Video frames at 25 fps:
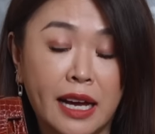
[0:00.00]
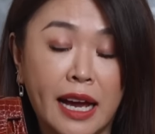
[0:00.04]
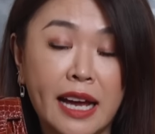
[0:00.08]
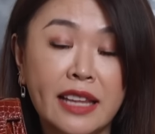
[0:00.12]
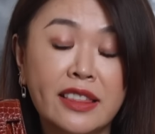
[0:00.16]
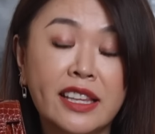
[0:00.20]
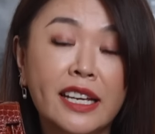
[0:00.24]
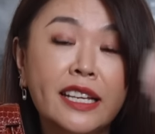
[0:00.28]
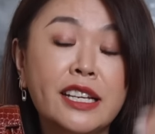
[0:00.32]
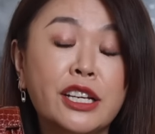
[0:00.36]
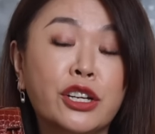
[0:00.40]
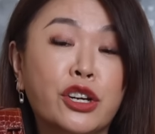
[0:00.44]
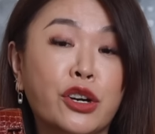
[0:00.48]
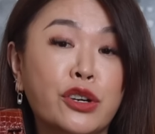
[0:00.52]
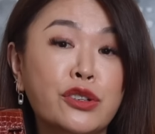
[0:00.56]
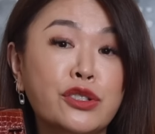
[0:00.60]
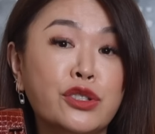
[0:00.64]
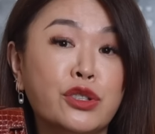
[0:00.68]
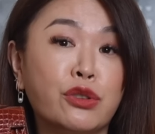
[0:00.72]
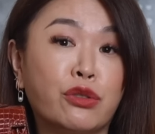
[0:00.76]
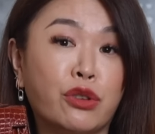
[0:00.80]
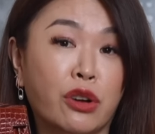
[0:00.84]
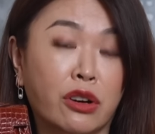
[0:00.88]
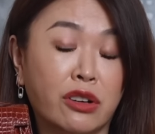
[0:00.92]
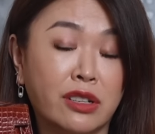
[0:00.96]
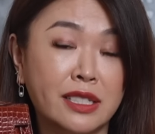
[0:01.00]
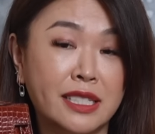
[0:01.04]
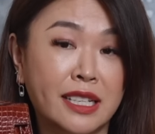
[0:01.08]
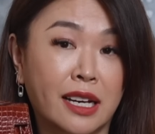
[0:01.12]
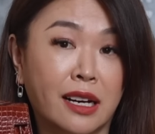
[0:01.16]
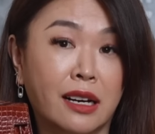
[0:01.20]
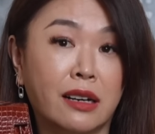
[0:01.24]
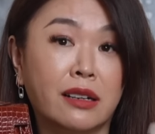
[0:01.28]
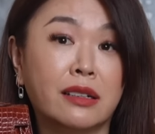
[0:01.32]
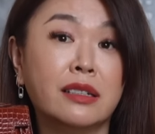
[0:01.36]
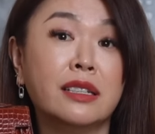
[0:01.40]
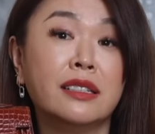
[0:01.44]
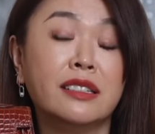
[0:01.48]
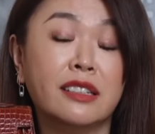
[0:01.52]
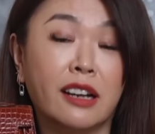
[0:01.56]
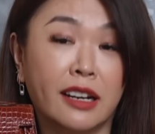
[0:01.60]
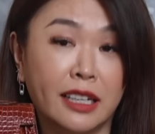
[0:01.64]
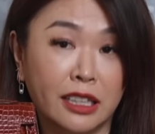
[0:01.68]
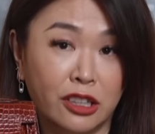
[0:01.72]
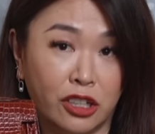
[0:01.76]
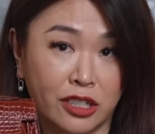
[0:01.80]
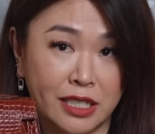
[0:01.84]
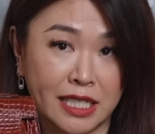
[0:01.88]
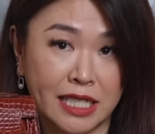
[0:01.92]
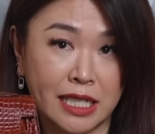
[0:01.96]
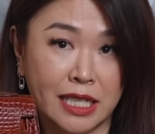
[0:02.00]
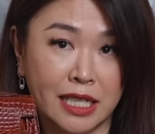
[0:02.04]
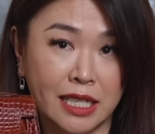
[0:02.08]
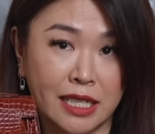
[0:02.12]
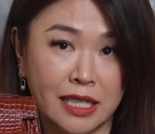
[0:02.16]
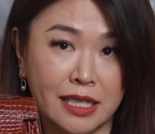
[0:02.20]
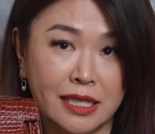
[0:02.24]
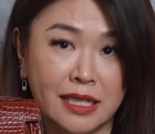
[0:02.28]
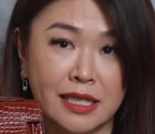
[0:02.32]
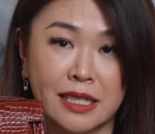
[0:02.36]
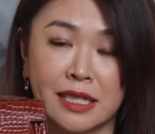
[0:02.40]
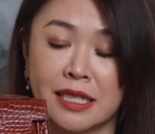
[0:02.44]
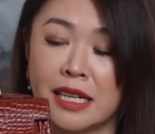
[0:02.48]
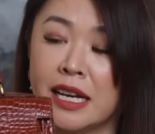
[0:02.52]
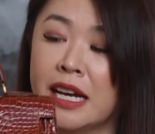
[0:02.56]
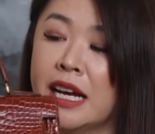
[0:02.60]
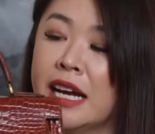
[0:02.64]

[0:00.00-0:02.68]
And then it goes to Crocodile Niloticus.